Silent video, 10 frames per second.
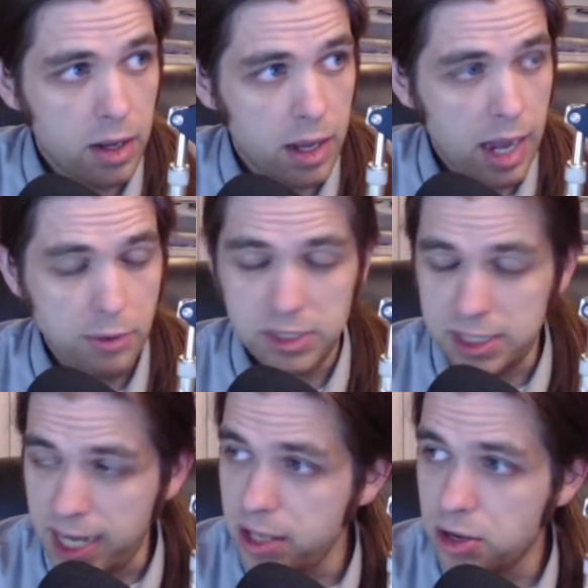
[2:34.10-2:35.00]
I was
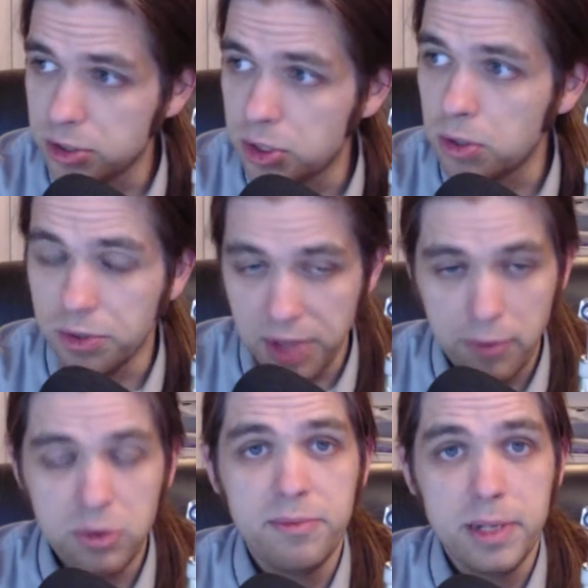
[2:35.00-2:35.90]
10 years old. That
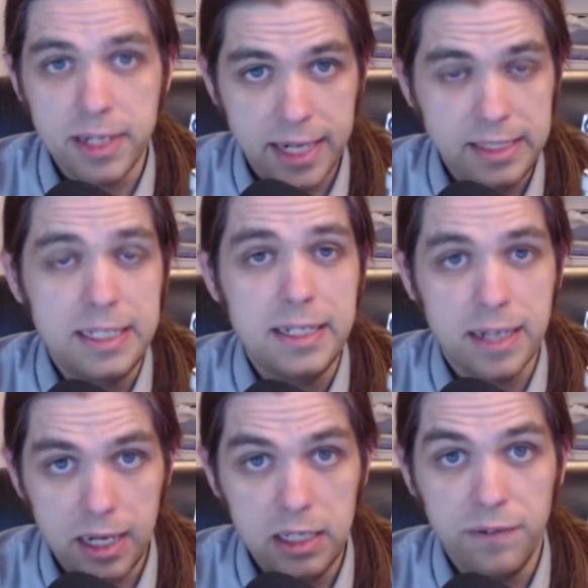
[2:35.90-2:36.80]
would have been
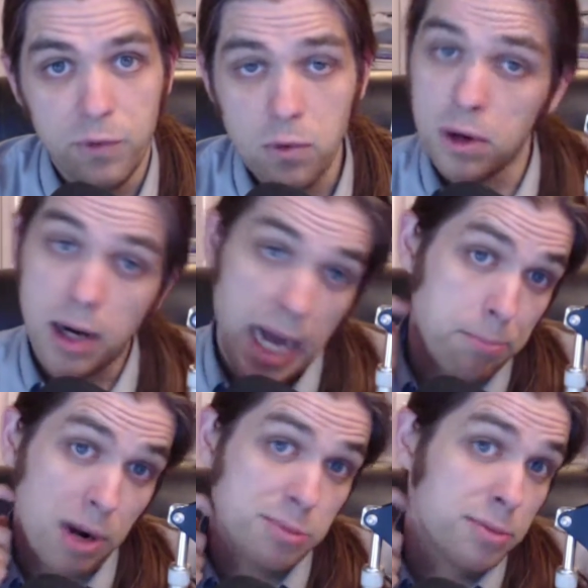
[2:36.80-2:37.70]
1994. I
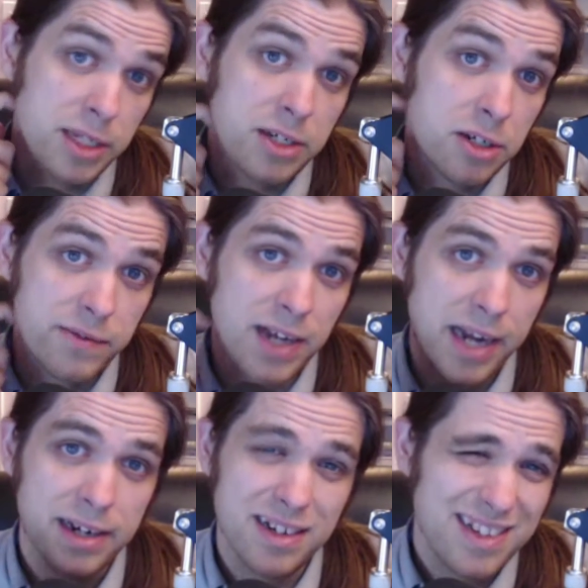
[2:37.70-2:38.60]
probably could have
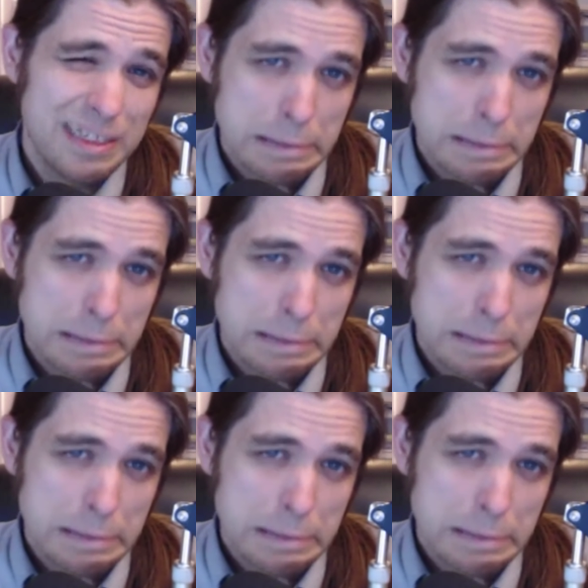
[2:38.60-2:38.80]
gotten...